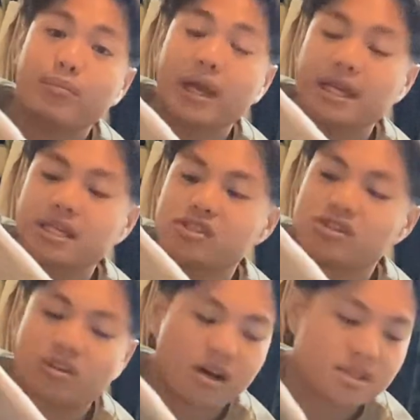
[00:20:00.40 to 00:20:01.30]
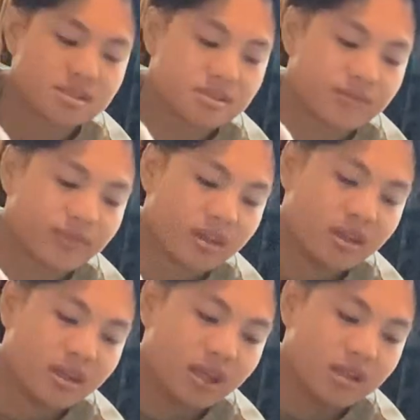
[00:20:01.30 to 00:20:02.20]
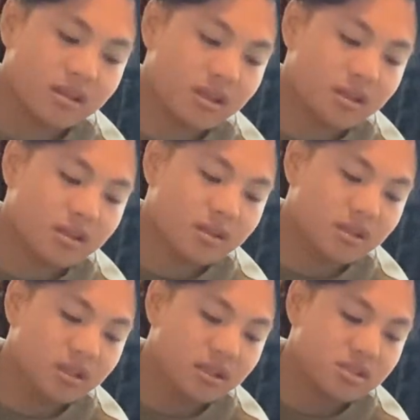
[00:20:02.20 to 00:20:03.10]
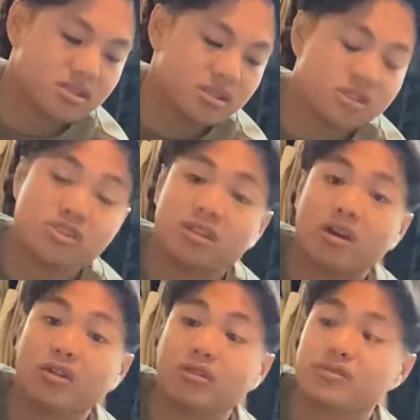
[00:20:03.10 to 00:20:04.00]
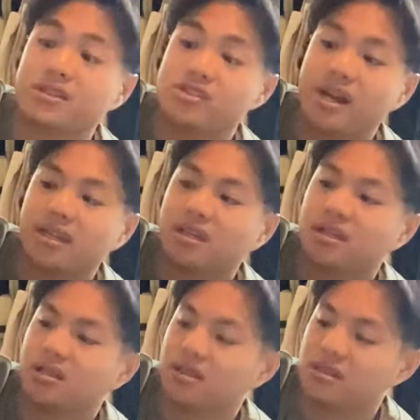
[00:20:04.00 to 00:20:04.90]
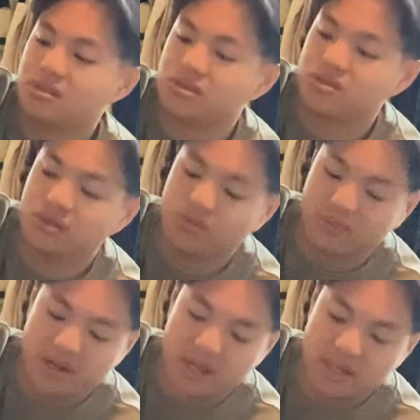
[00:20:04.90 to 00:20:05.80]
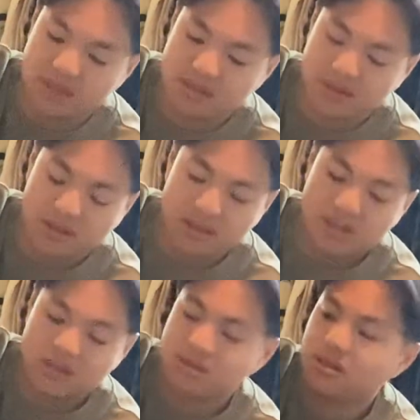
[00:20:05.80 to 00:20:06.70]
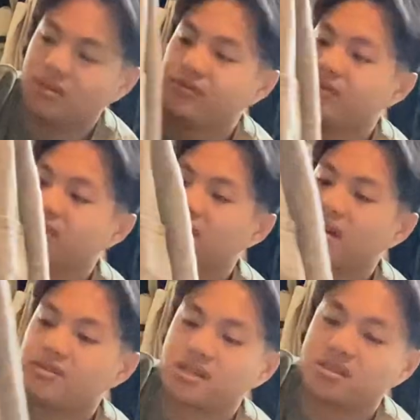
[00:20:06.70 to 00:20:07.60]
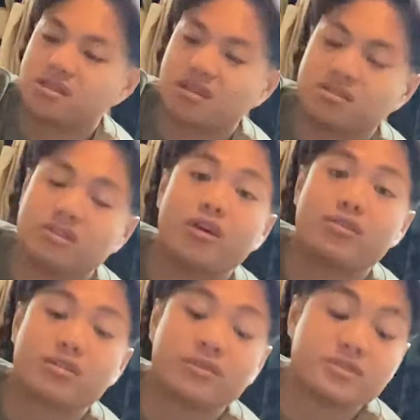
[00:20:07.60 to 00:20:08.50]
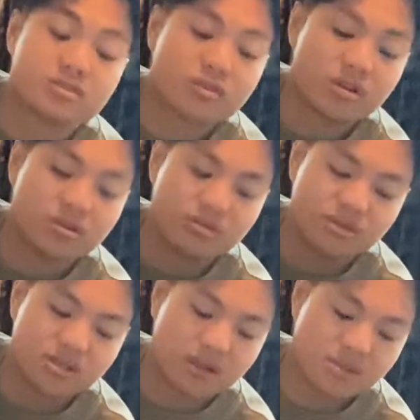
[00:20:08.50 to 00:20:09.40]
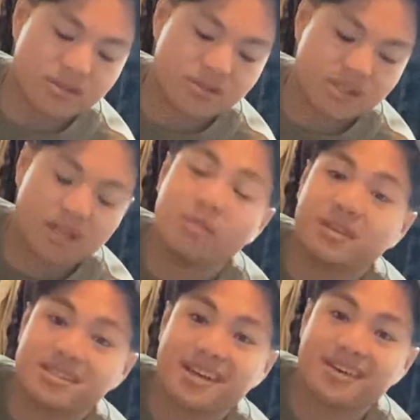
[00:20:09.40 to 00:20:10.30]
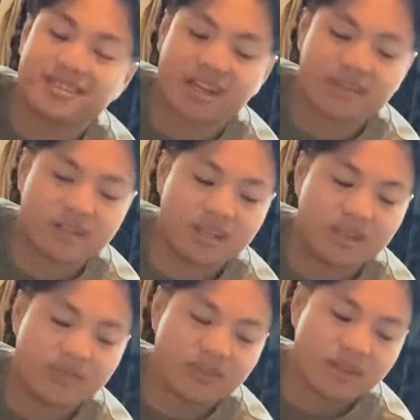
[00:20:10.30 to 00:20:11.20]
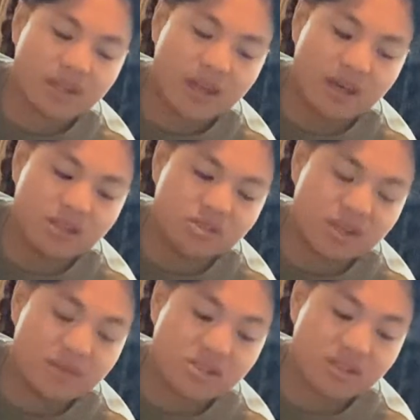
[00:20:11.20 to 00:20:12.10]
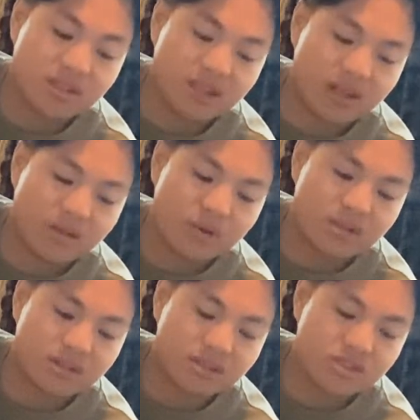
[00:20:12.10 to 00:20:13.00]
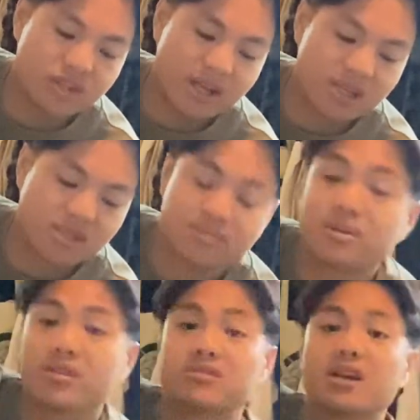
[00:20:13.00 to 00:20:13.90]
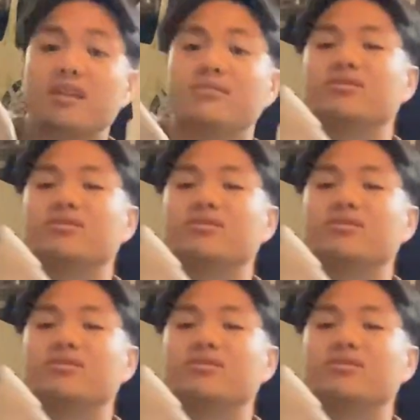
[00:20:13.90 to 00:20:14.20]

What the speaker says: beige cross, and then the stitching all over the jacket is super nice. So I was actually talking to the owner of the store, who was our associate helping us out, thankfully, and she had mentioned that they had worked on this jacket as a prototype for